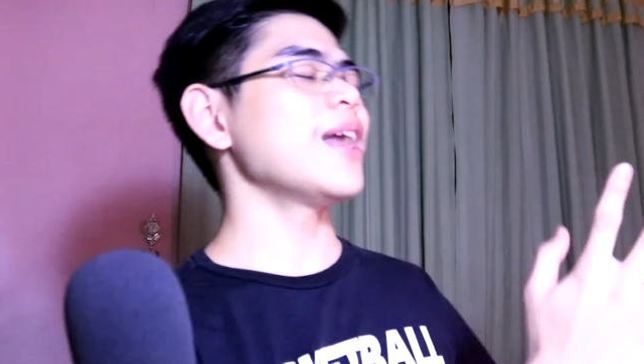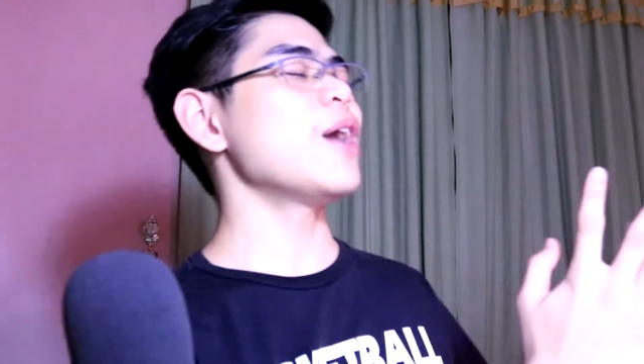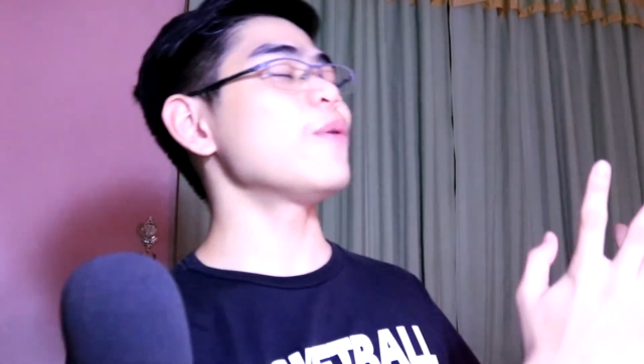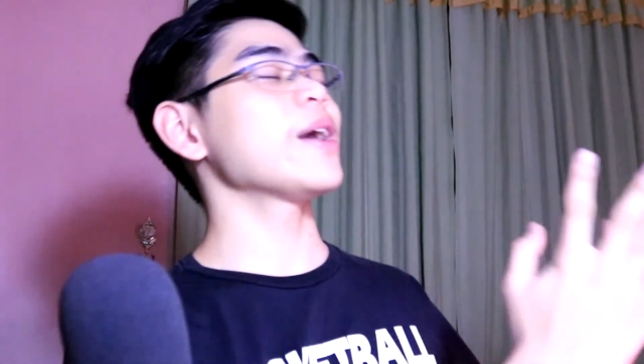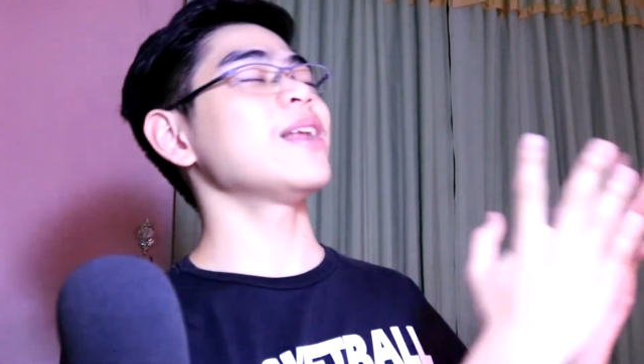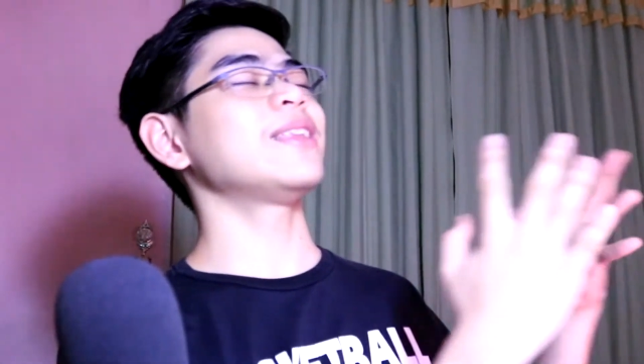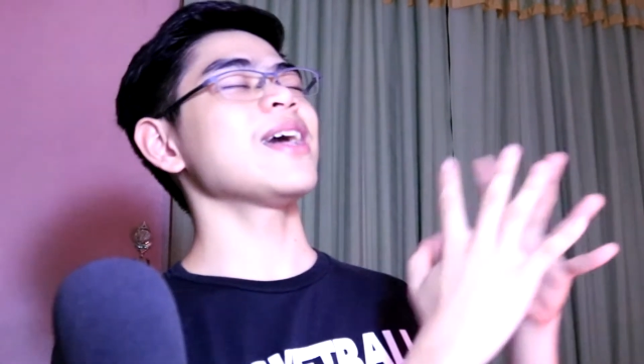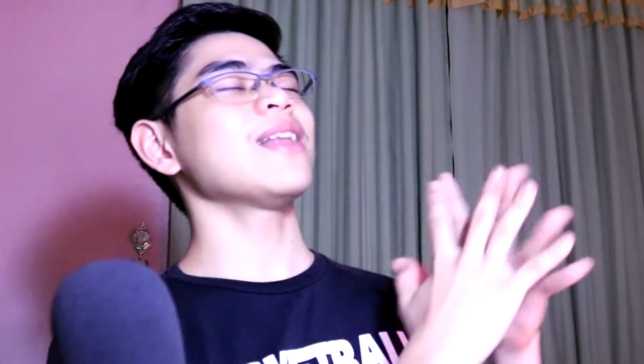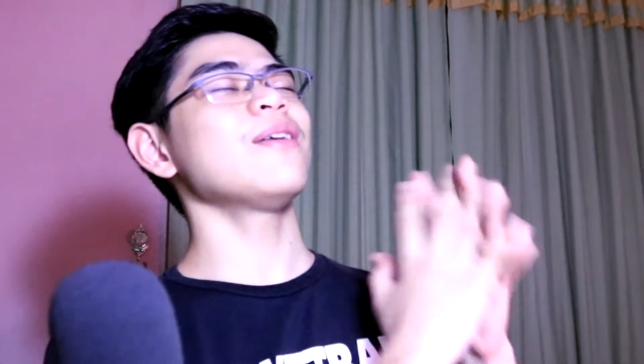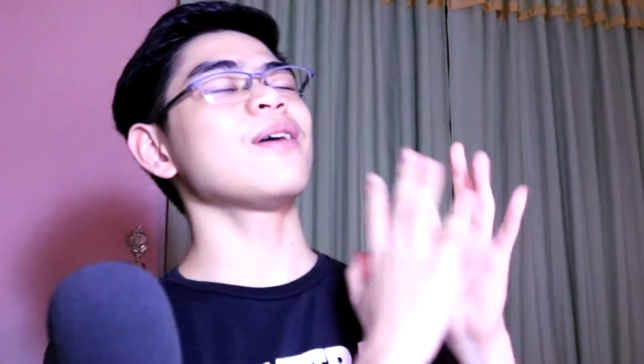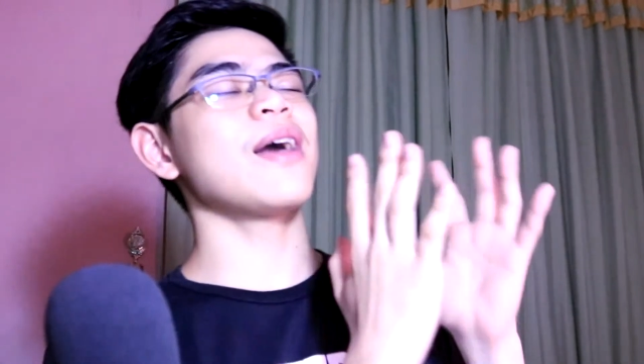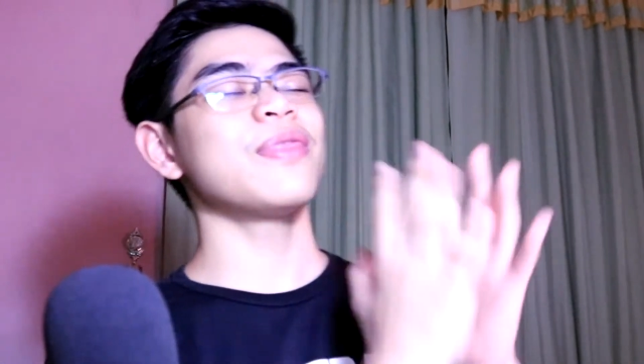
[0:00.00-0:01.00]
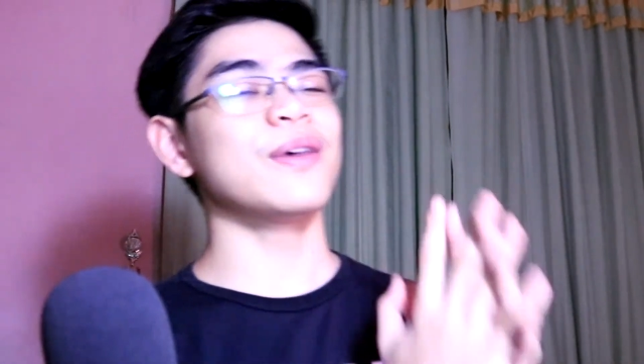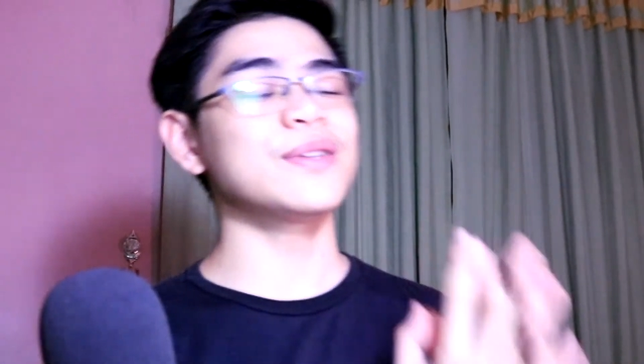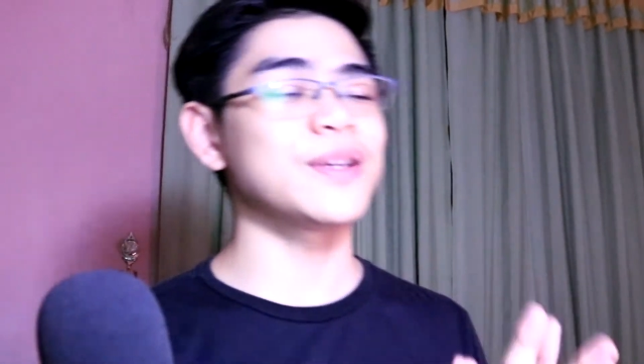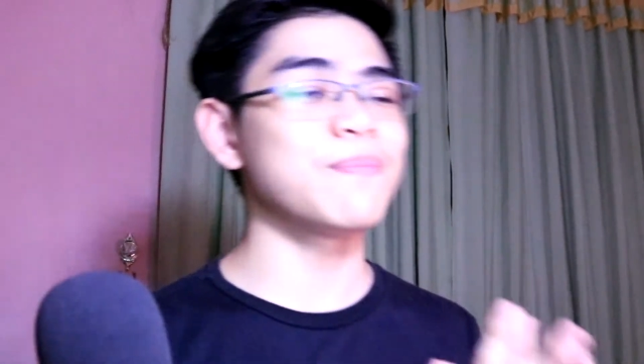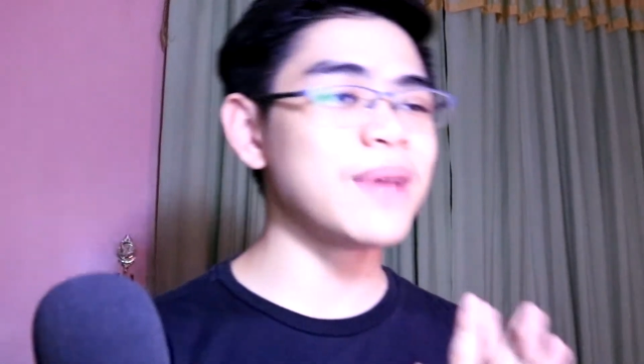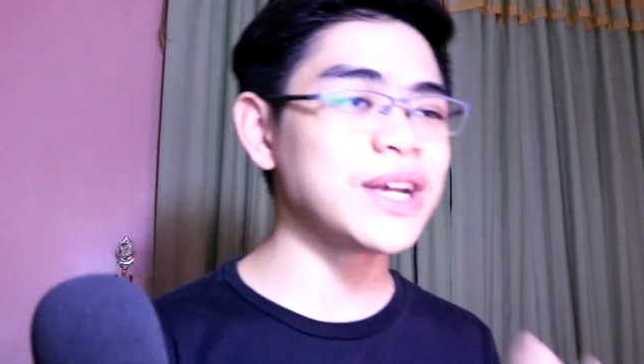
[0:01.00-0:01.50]
now we're gonna take a look at those
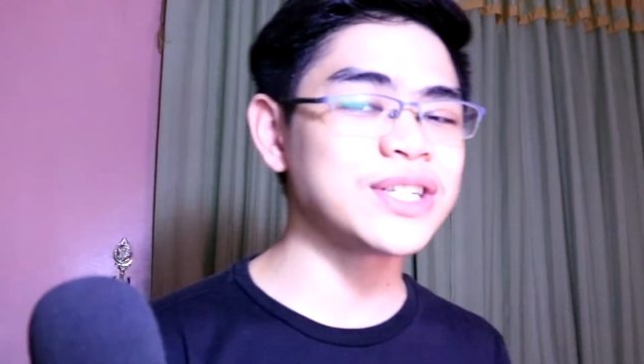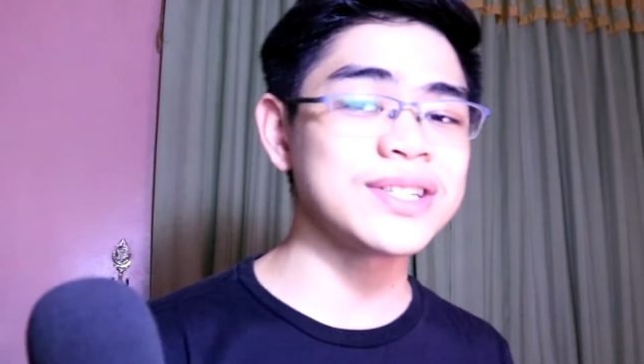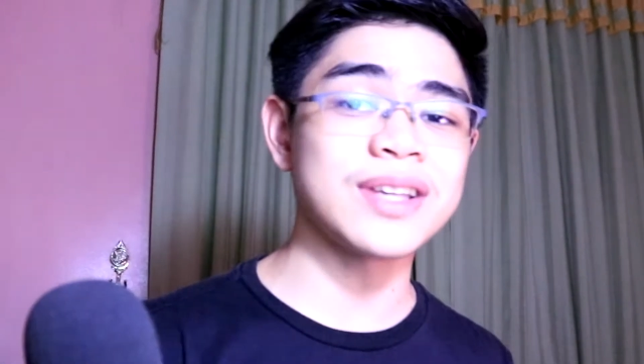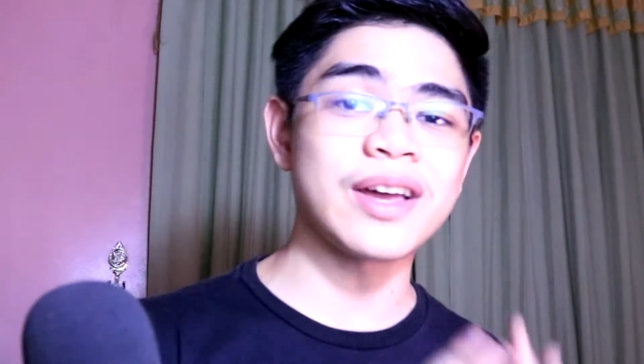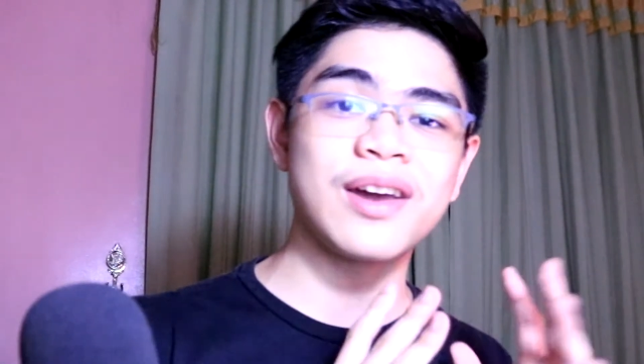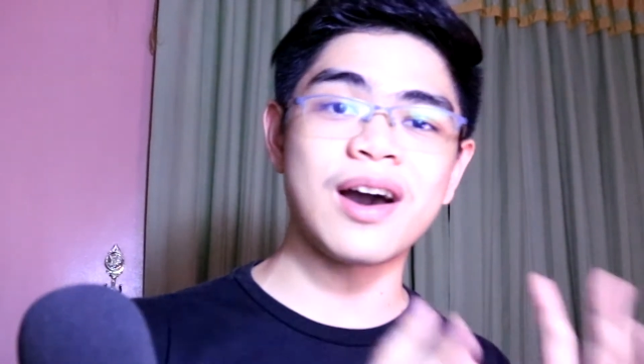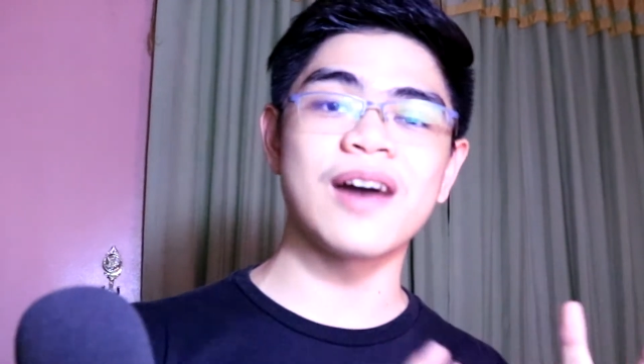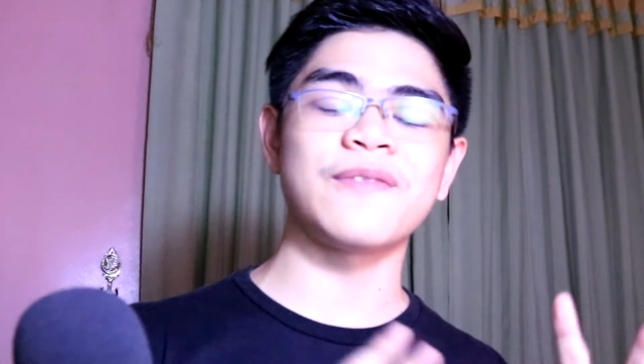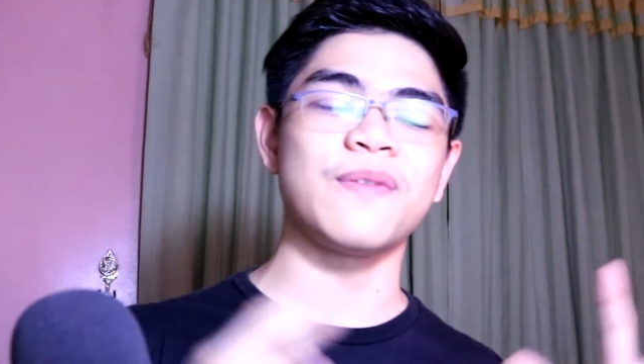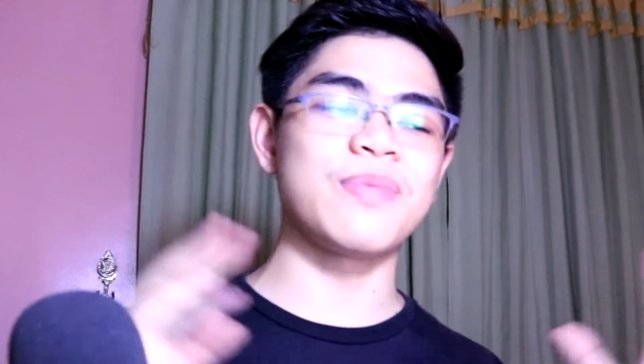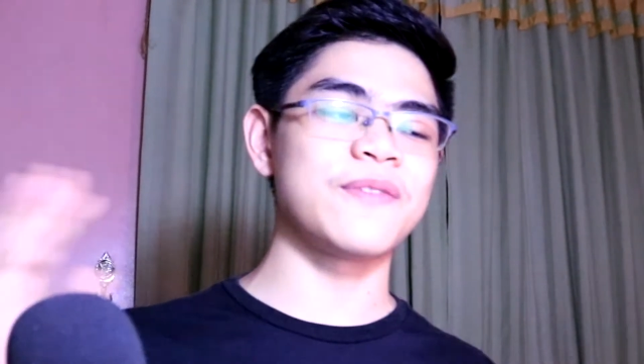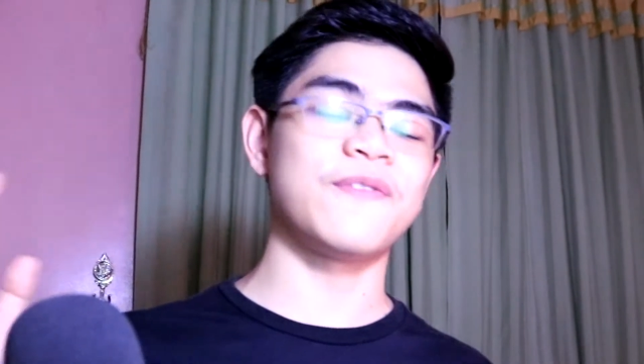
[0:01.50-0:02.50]
submissions I got from the